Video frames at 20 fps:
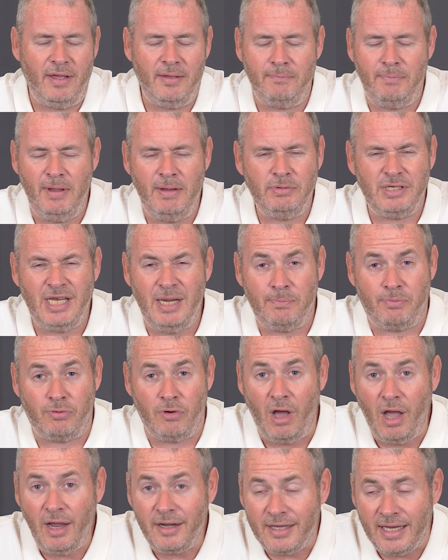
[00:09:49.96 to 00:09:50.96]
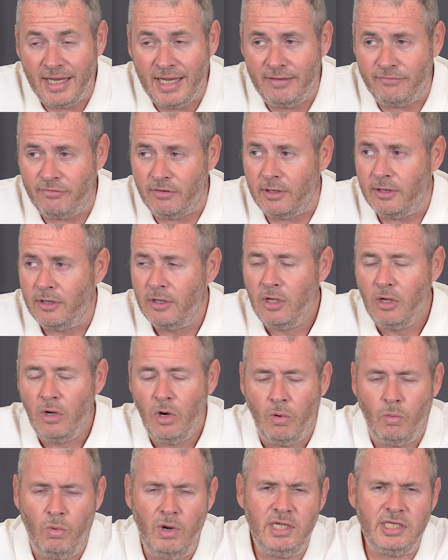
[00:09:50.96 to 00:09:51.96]
People take pride in it even.
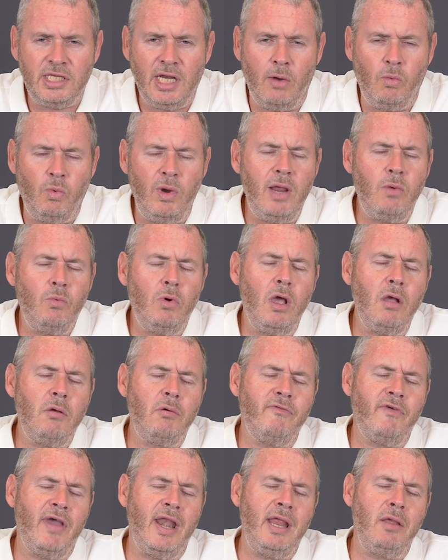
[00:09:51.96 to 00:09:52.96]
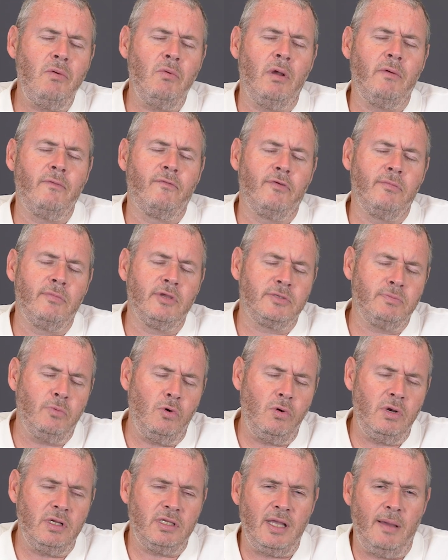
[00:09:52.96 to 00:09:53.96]
We work with anyone from the
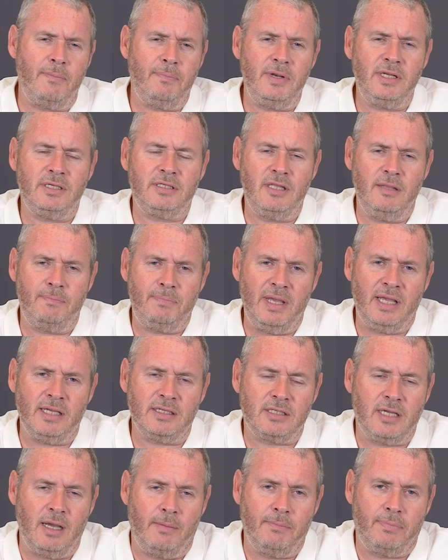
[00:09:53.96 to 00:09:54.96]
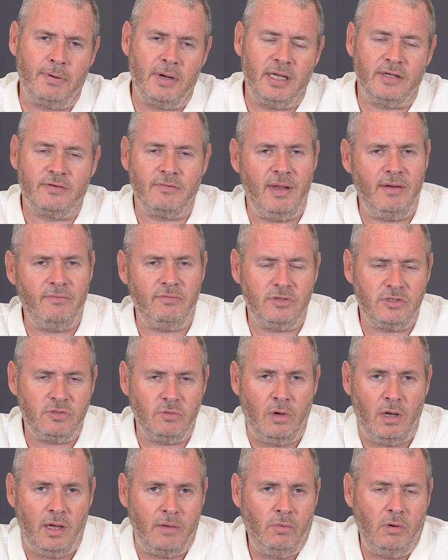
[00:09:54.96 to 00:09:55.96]
smallest companies to the biggest companies, from everyone
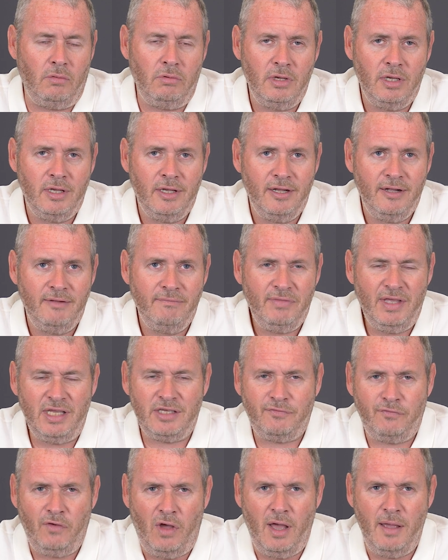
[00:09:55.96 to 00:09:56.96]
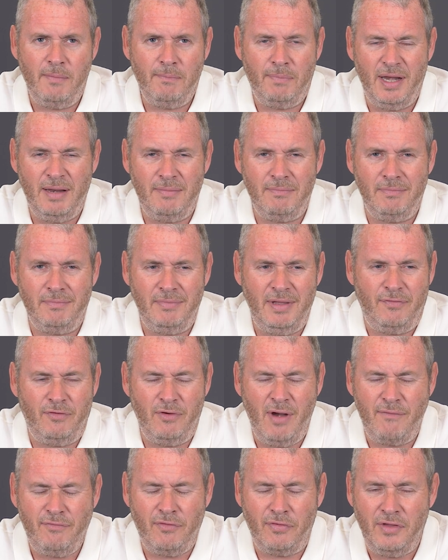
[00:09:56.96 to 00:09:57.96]
to I. Well, that's fine, but if
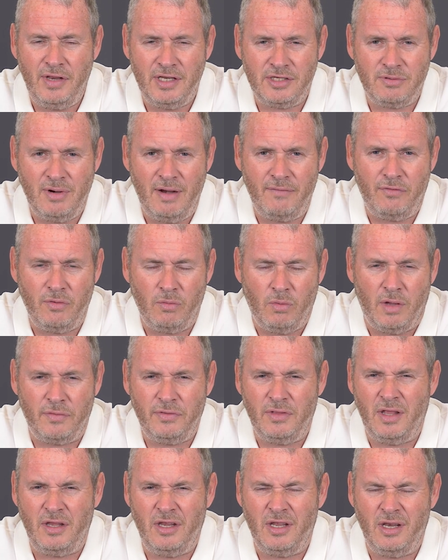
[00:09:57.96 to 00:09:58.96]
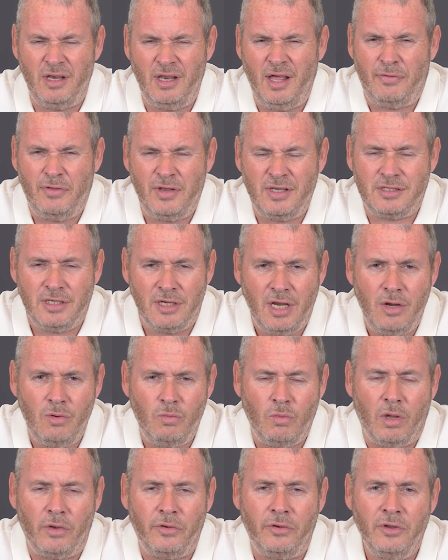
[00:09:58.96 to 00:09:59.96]
you're everything to everyone, then you're nothing to no
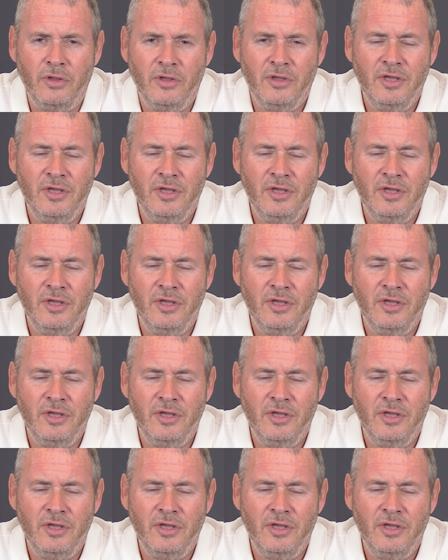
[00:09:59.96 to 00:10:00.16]
one.